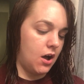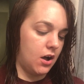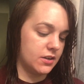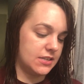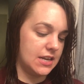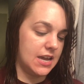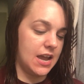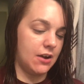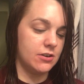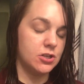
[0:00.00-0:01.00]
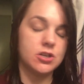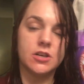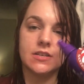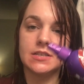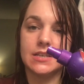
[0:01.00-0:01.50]
Aussie Hair
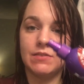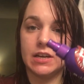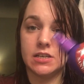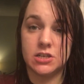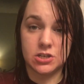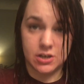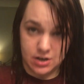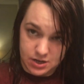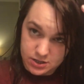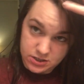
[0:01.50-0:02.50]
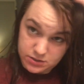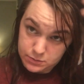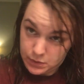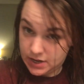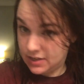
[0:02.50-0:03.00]
Insurance Leave-In Conditioner, and I just
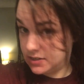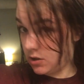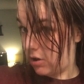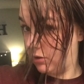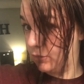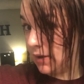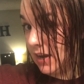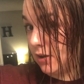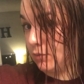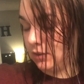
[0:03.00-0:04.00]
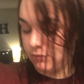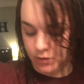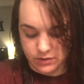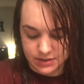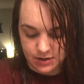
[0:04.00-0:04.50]
spray this all over my hair, really
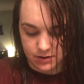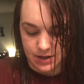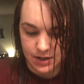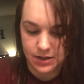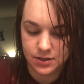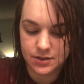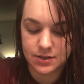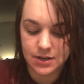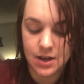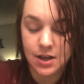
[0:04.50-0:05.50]
focusing on the ends.